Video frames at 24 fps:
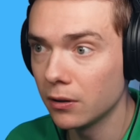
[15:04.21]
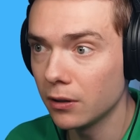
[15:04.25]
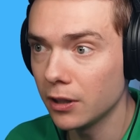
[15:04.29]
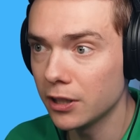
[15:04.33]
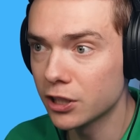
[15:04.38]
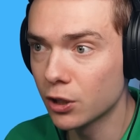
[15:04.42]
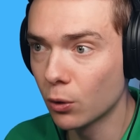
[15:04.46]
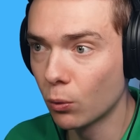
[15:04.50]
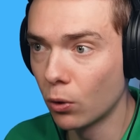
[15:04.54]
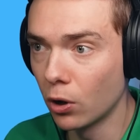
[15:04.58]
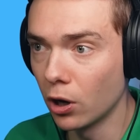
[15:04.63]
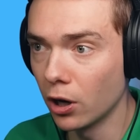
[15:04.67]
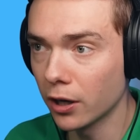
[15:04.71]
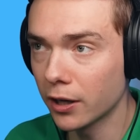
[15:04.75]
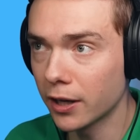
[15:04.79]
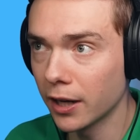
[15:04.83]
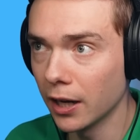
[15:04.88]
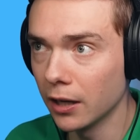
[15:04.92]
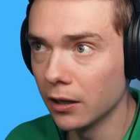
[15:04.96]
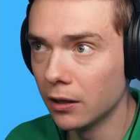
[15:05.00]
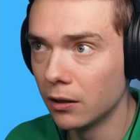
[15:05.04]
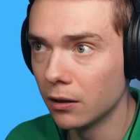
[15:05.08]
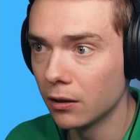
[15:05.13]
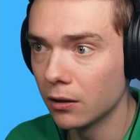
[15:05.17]
Is it
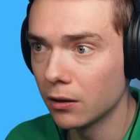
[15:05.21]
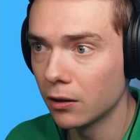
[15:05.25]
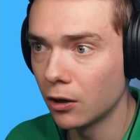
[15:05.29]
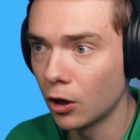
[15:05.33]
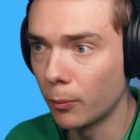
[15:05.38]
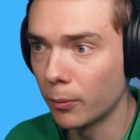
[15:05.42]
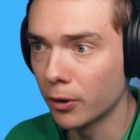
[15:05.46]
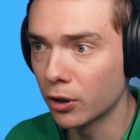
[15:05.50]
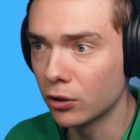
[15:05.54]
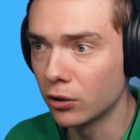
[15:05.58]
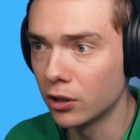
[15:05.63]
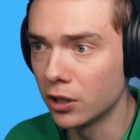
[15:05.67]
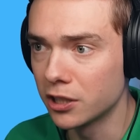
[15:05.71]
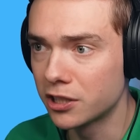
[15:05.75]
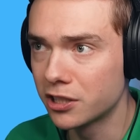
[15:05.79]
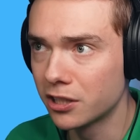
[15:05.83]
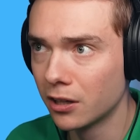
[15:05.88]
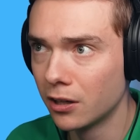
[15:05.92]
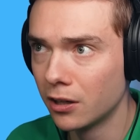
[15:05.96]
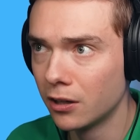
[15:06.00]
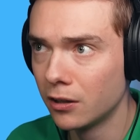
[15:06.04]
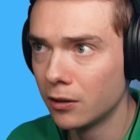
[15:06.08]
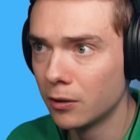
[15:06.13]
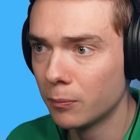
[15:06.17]
working? Oh my goodness.
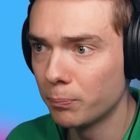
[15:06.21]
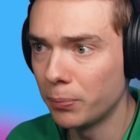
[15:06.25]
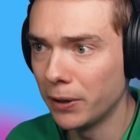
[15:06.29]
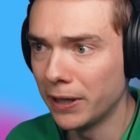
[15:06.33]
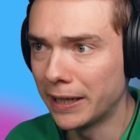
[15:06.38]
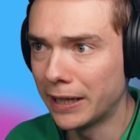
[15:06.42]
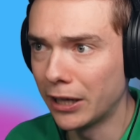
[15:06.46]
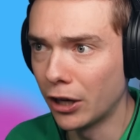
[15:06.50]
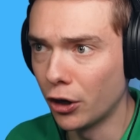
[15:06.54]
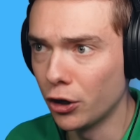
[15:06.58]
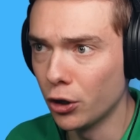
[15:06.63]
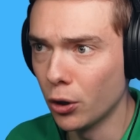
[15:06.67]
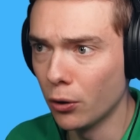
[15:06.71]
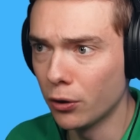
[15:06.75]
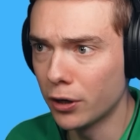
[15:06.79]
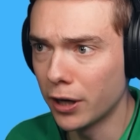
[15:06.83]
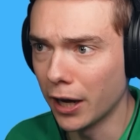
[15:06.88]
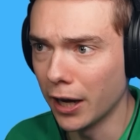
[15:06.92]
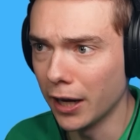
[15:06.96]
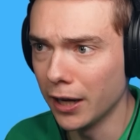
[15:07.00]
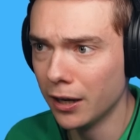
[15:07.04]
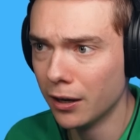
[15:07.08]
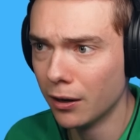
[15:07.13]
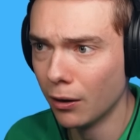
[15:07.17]
Pinky, are you
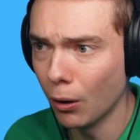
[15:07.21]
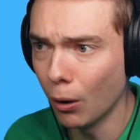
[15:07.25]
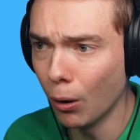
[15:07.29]
okay?